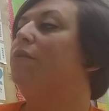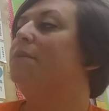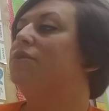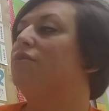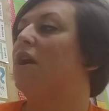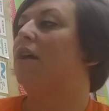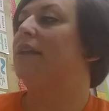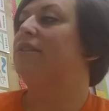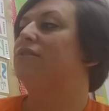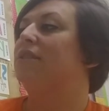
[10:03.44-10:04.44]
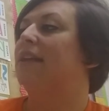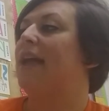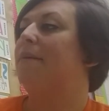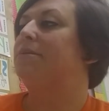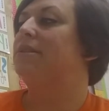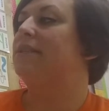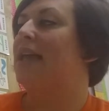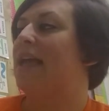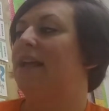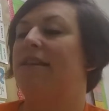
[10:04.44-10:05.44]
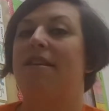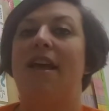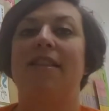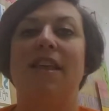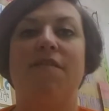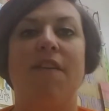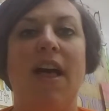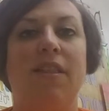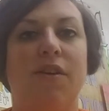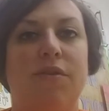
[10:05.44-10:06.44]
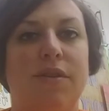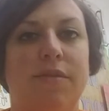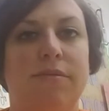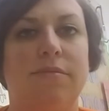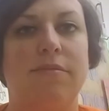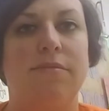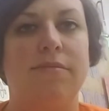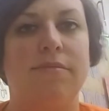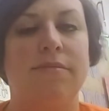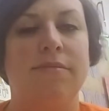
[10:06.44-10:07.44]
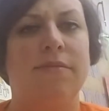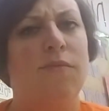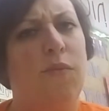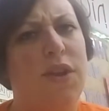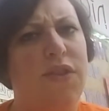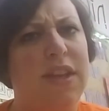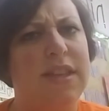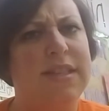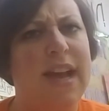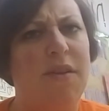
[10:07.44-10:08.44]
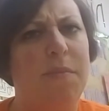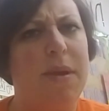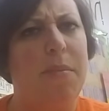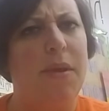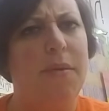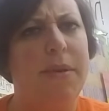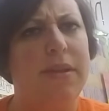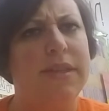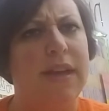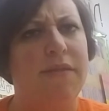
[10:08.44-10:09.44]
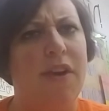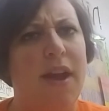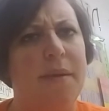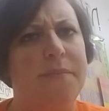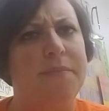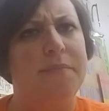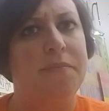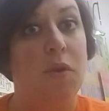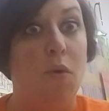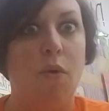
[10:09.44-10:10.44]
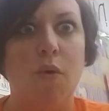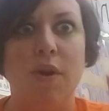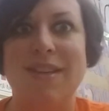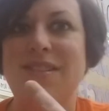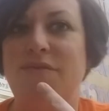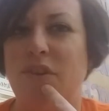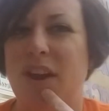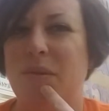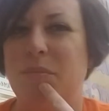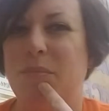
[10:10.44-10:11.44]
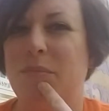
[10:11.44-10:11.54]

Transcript: Miss Crowley took the captain's hand and they followed. What do you think the town people are building for him? Or is it for him?